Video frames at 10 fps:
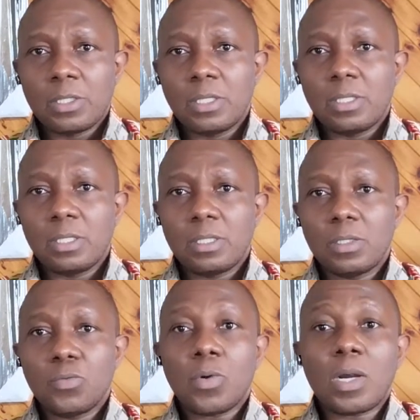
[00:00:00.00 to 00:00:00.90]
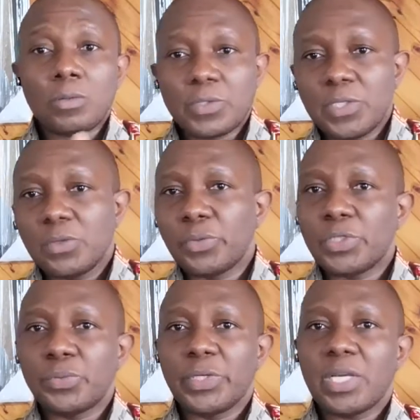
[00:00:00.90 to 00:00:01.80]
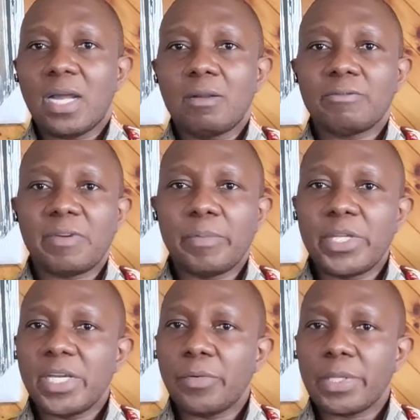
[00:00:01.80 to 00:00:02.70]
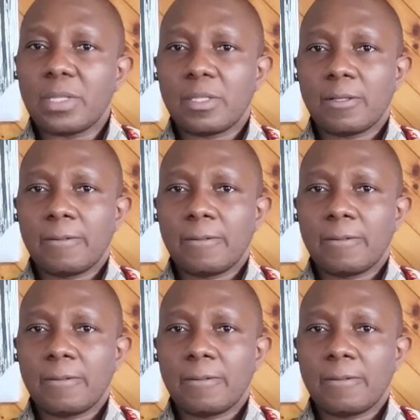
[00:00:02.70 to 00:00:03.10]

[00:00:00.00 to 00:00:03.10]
the worlds in which we are not familiar with.